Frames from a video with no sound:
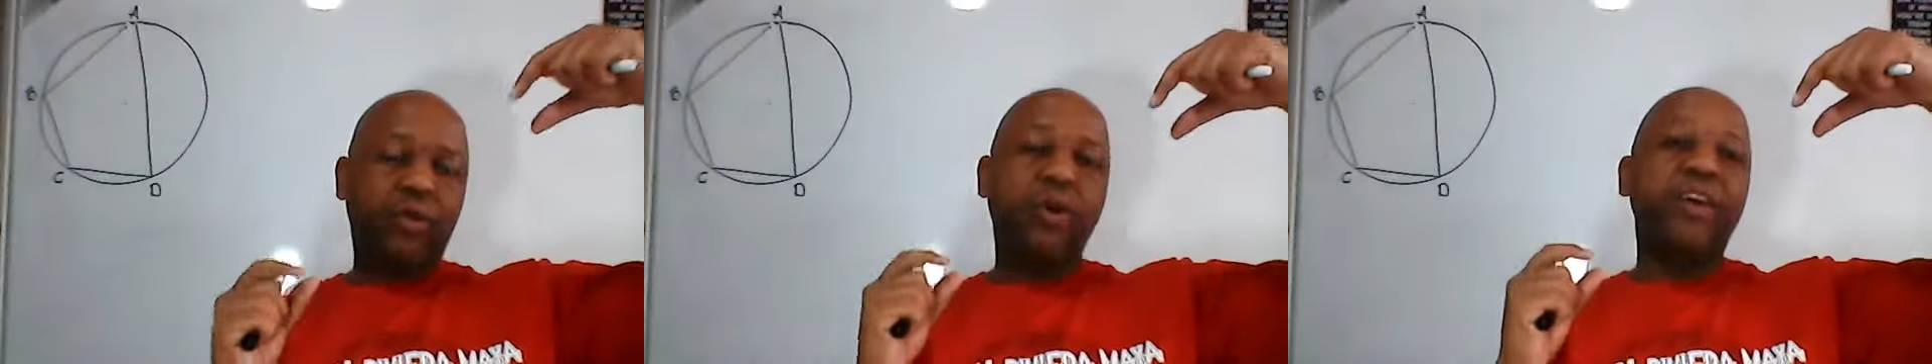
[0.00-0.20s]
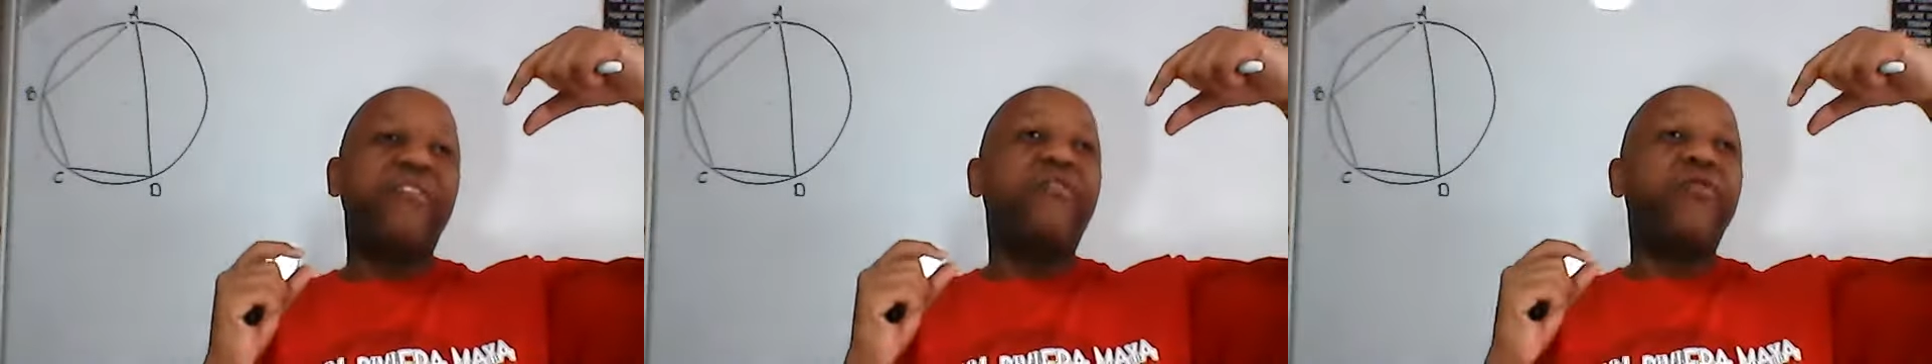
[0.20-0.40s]

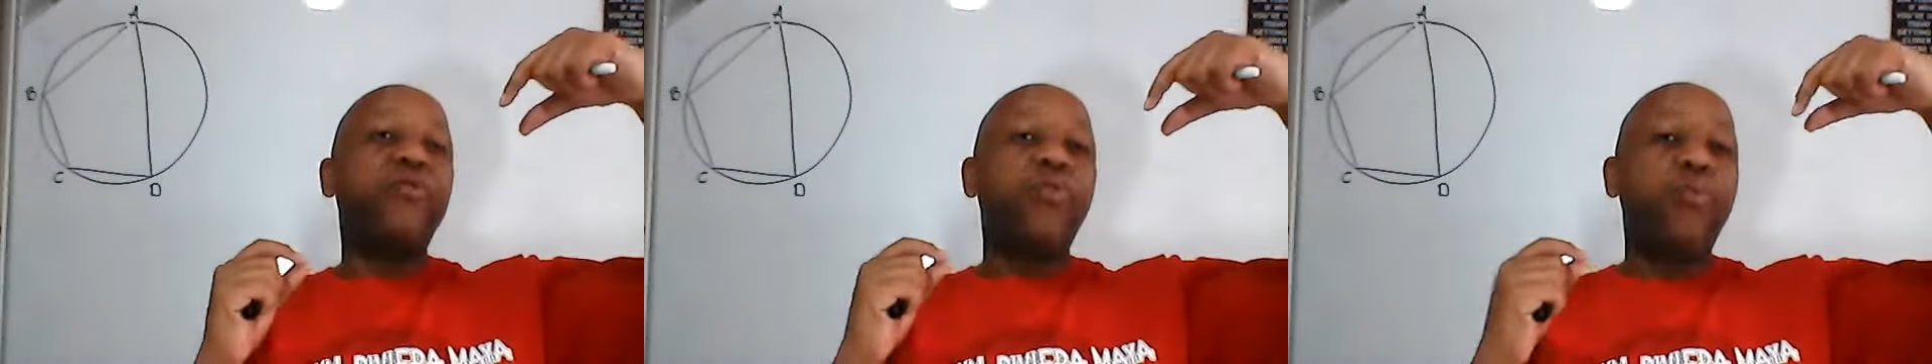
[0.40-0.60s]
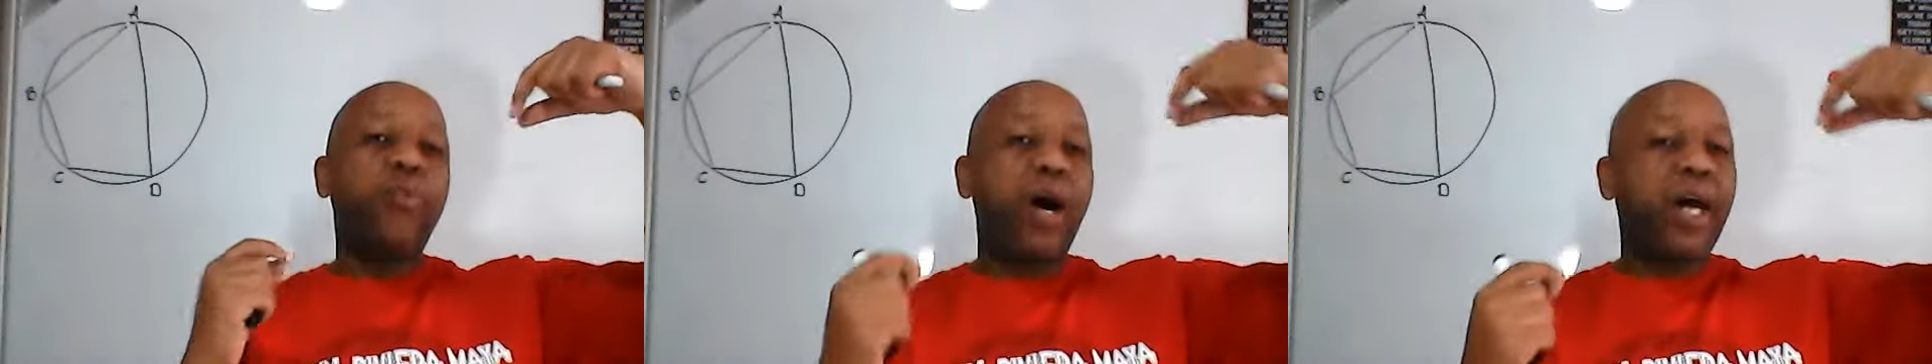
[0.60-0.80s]
or if
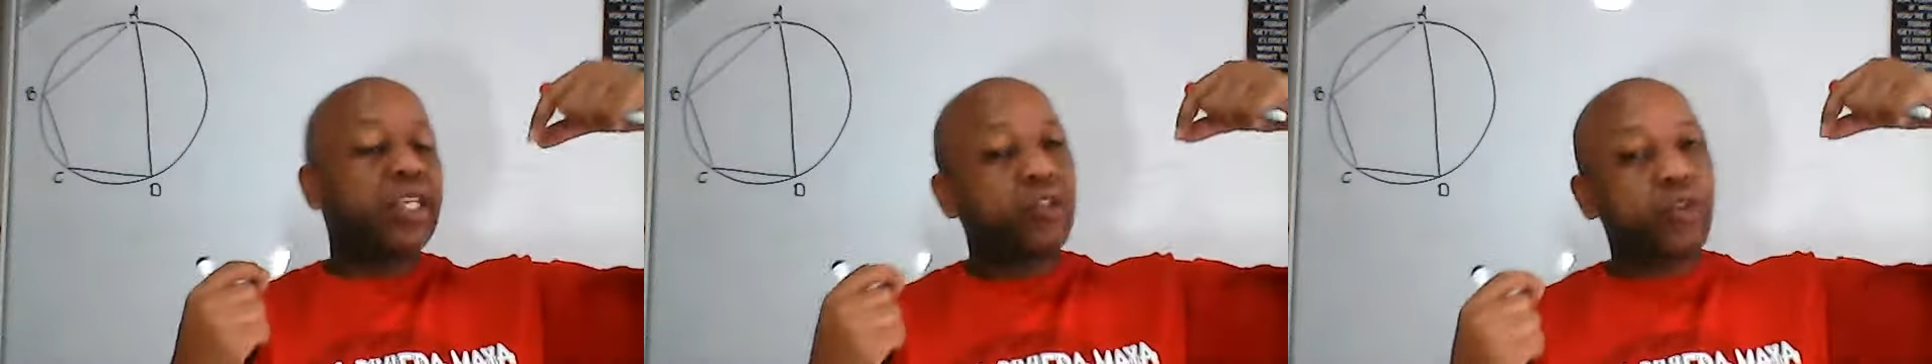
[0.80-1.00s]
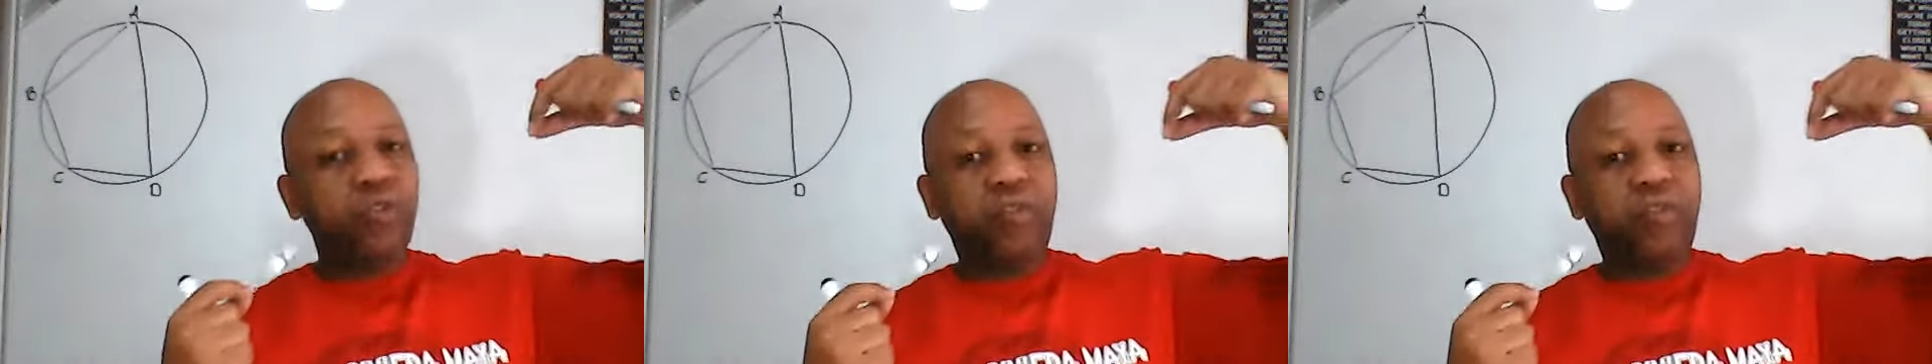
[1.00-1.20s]

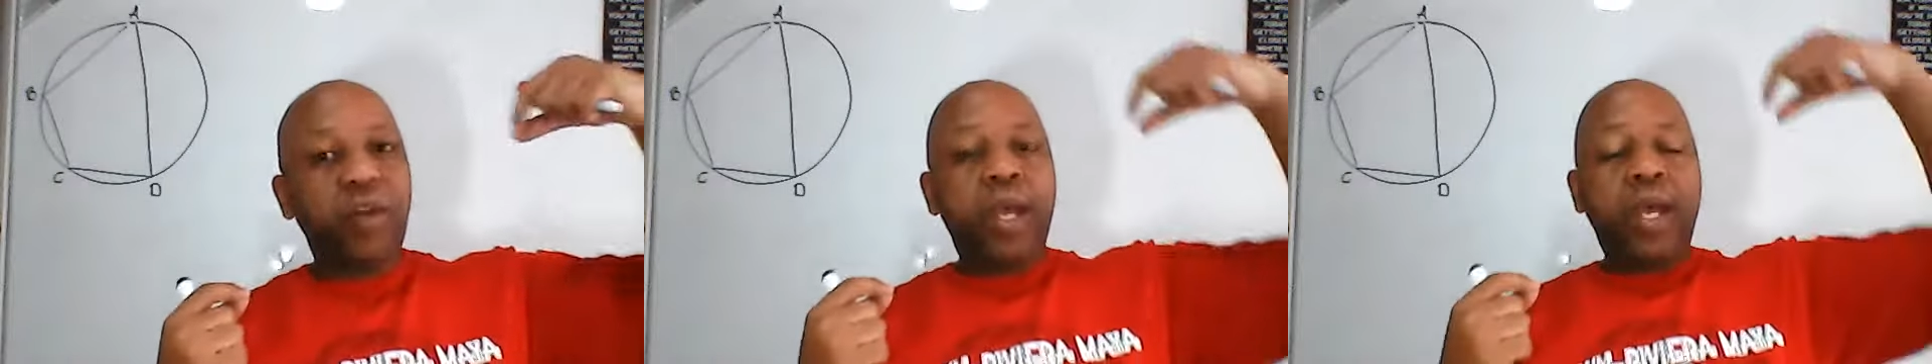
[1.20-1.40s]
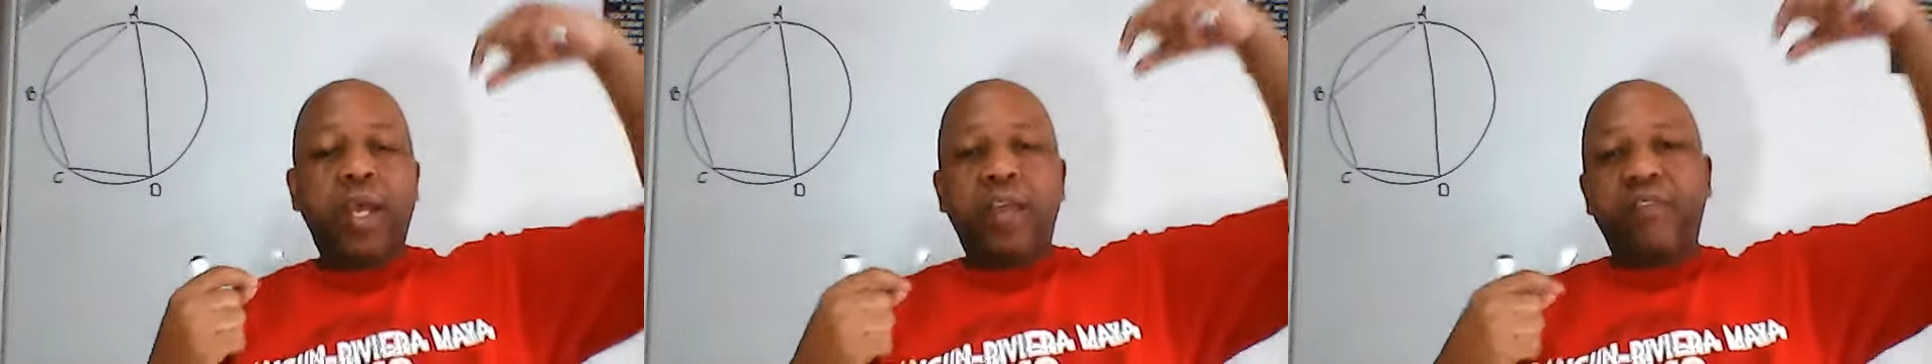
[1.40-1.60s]

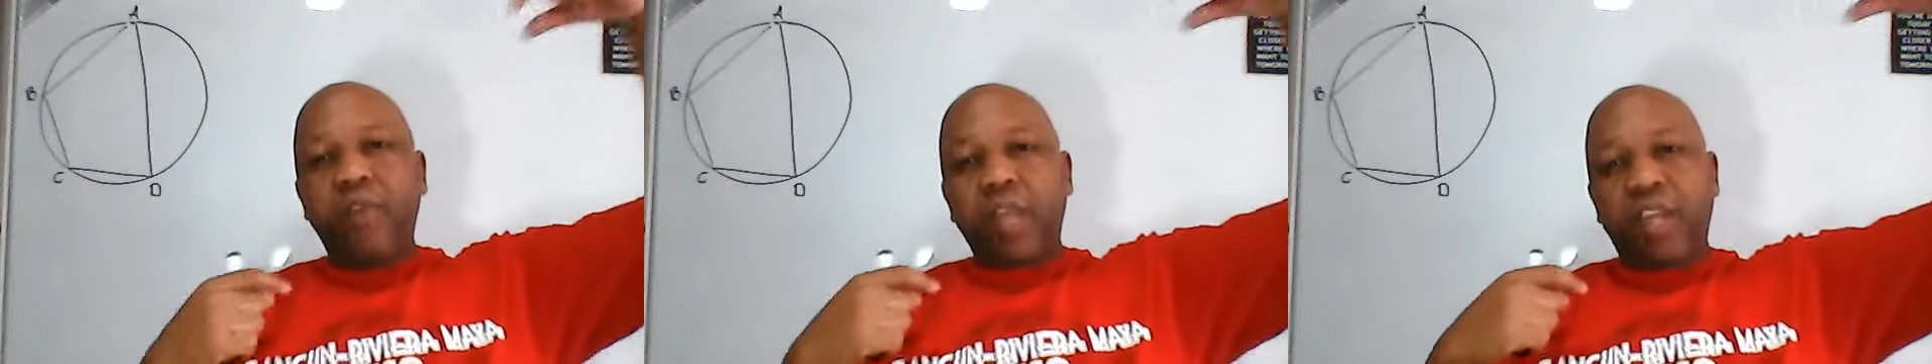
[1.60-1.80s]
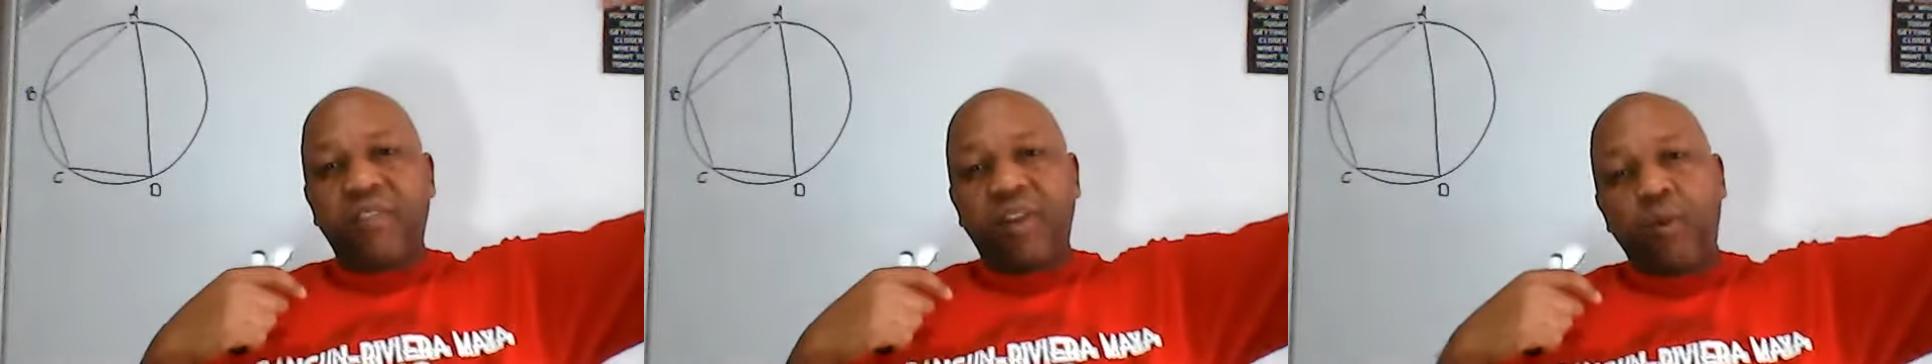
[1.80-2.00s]
you're
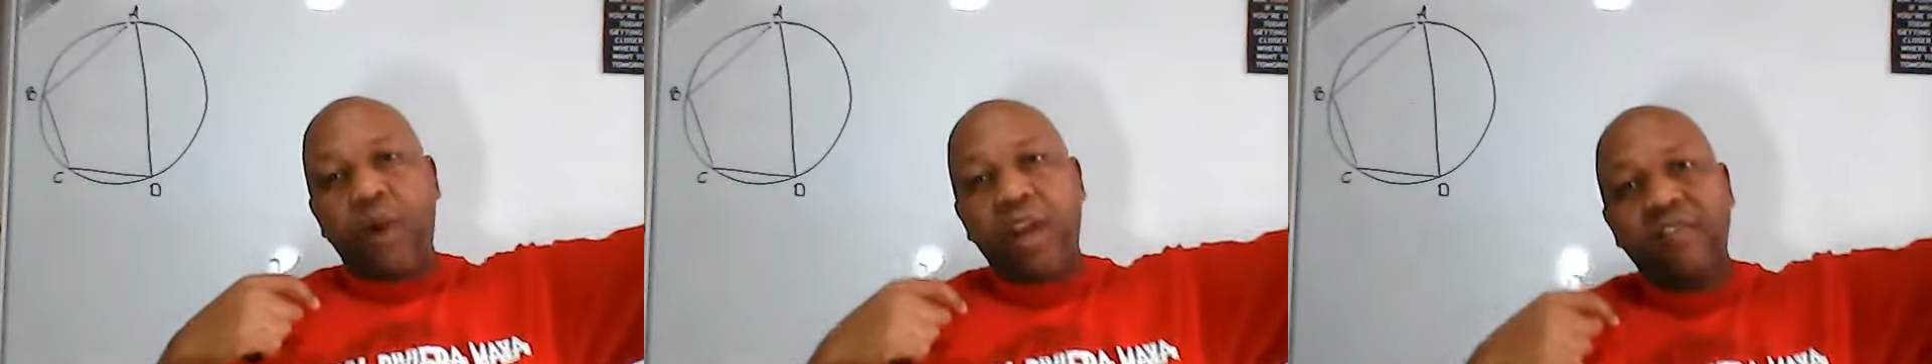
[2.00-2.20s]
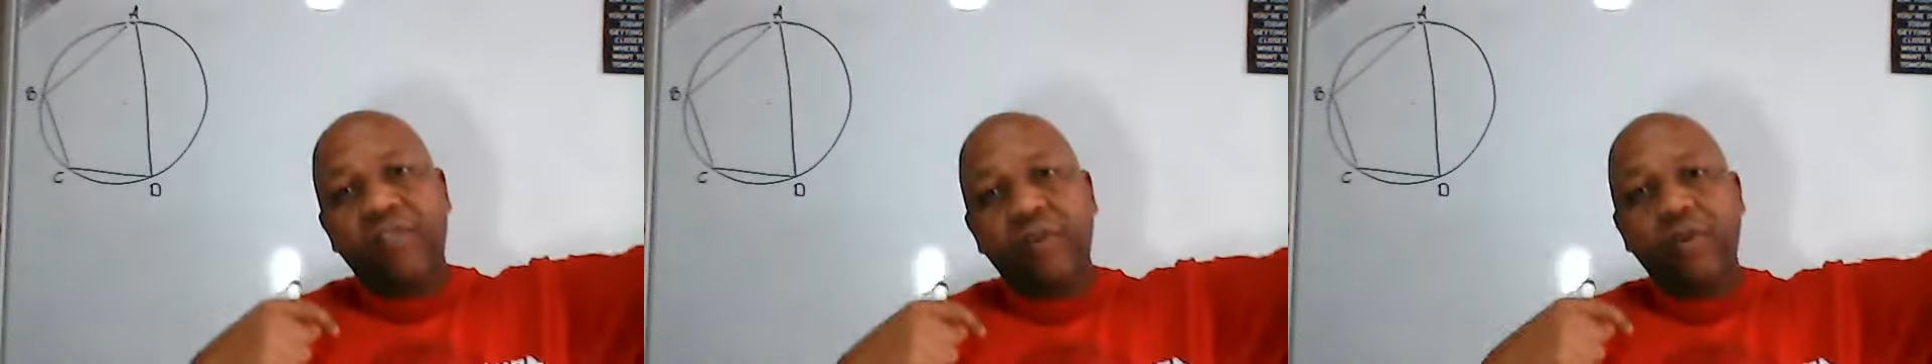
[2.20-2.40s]
given
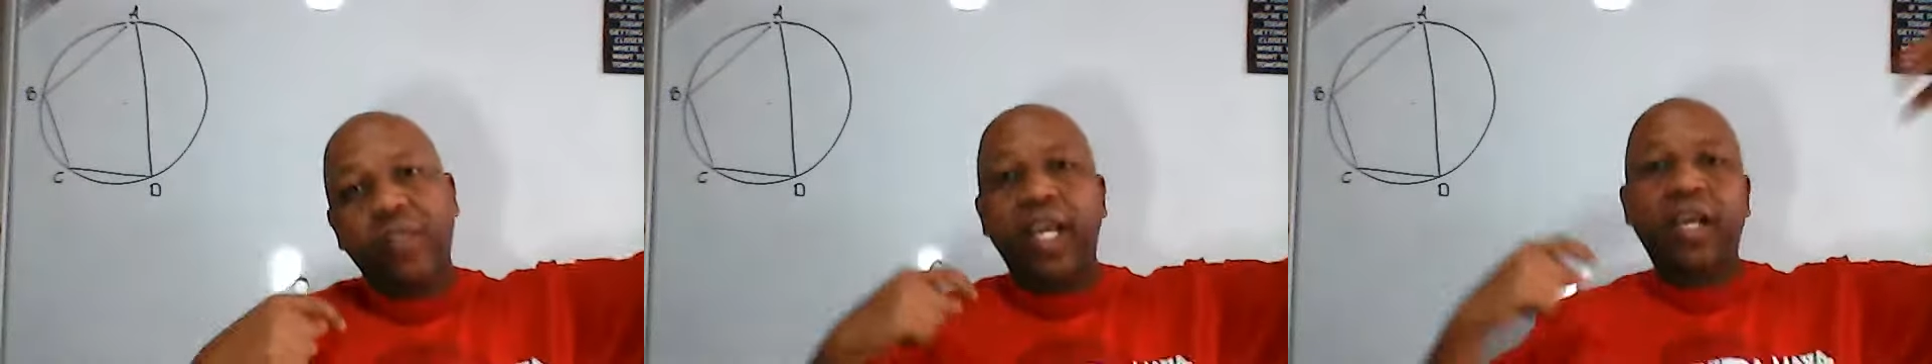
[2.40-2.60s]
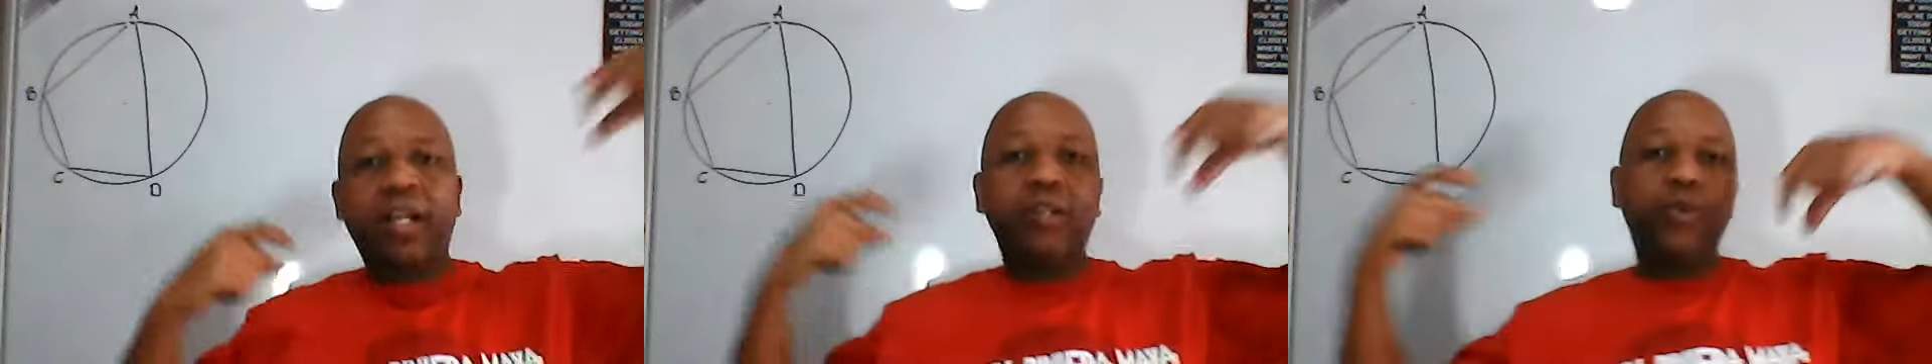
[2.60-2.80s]
one of those
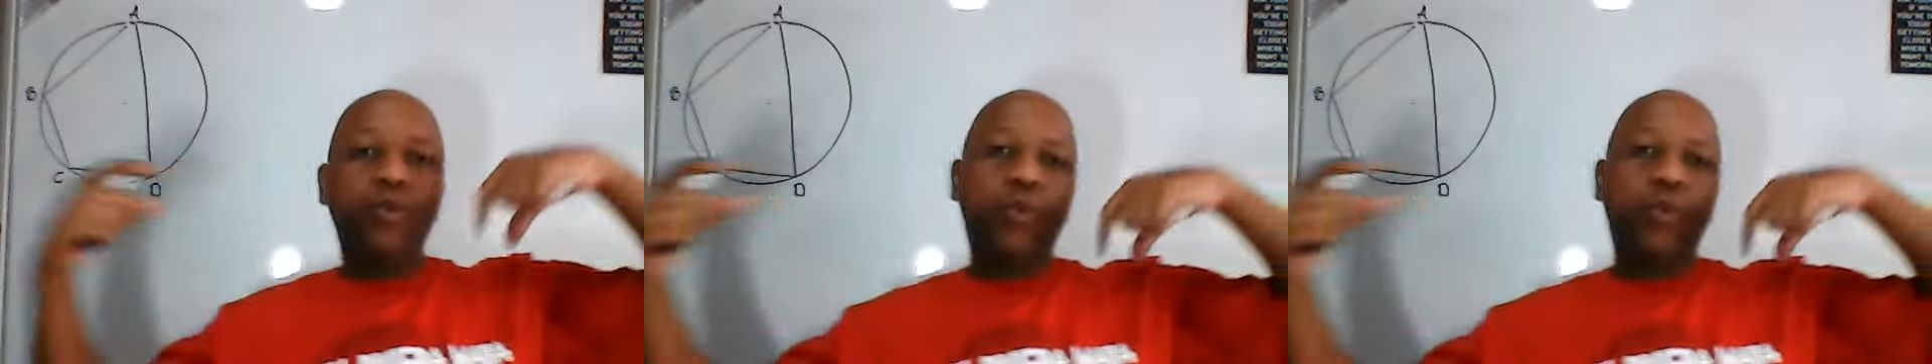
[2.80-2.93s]
angles,